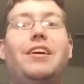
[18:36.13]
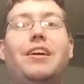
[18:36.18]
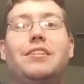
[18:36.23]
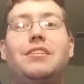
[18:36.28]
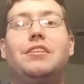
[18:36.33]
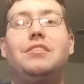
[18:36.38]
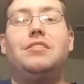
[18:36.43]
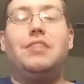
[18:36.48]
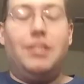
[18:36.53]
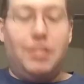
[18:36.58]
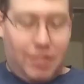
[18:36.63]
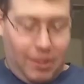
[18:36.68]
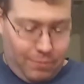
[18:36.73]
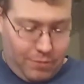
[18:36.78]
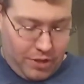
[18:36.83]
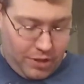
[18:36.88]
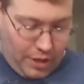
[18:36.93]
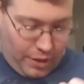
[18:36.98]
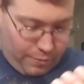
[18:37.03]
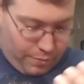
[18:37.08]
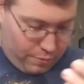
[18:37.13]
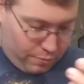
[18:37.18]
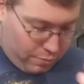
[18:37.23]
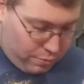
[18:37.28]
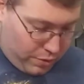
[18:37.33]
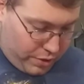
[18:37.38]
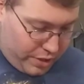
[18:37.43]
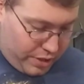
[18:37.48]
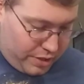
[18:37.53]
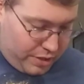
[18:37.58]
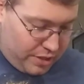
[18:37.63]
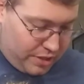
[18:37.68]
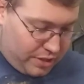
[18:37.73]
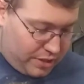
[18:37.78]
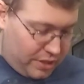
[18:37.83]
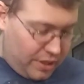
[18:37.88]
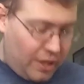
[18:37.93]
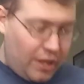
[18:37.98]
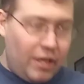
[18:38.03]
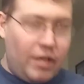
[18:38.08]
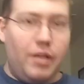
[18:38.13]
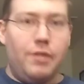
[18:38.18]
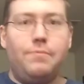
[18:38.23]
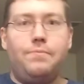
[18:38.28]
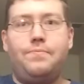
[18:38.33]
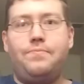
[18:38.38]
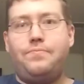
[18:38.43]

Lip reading: get to see something I've been wanting to see